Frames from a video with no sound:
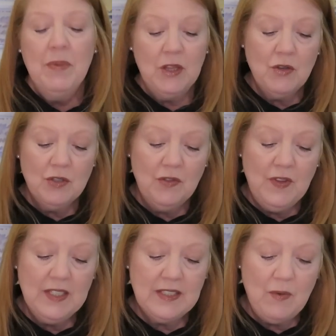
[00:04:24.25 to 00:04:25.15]
But those are
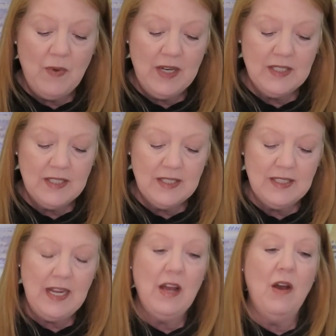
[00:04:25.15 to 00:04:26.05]
things they want us to
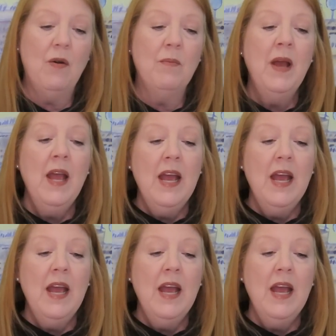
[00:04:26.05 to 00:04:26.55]
stay home,